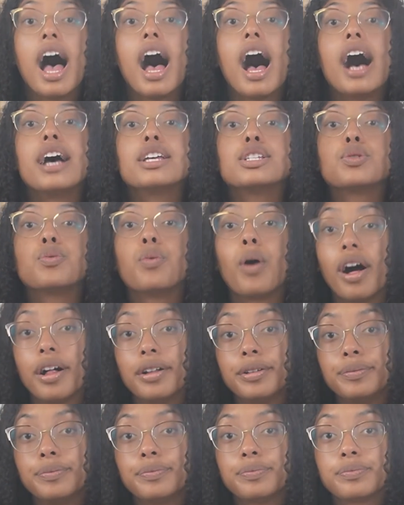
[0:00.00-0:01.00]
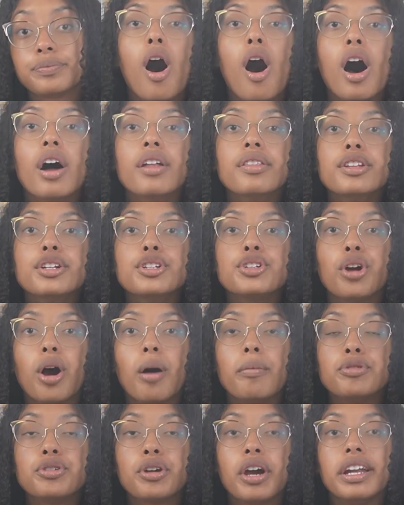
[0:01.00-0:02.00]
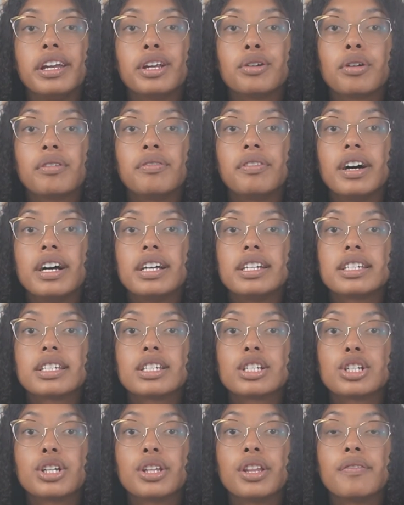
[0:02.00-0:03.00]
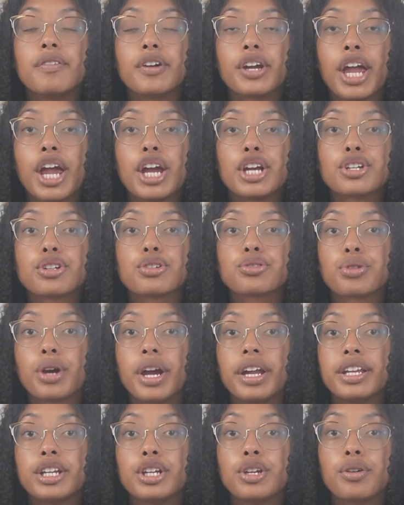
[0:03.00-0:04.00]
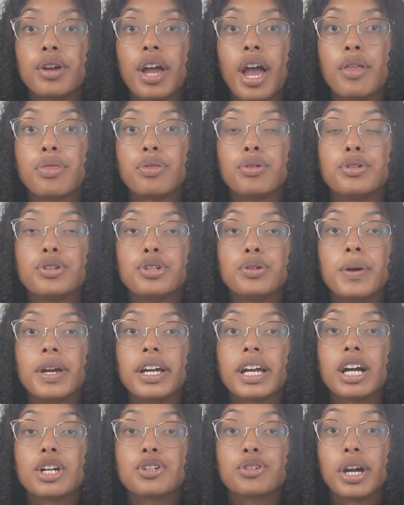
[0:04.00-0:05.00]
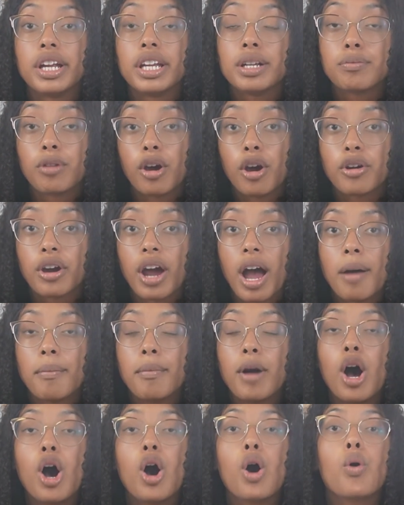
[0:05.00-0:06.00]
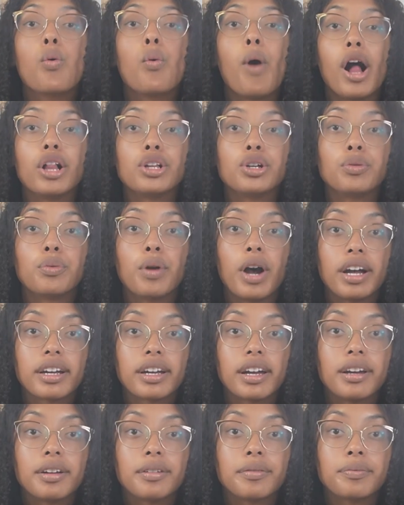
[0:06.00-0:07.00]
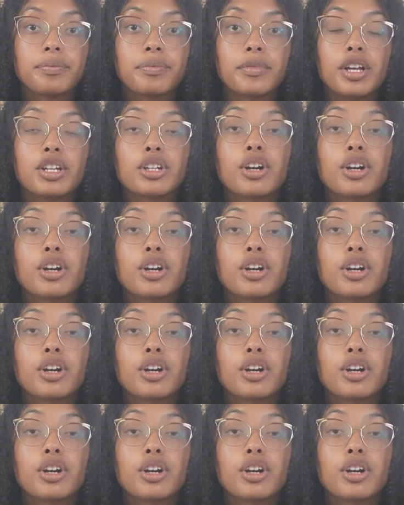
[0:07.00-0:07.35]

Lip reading: as well. On-the-job training refers to the vocational training you get through doing a training program while you're working.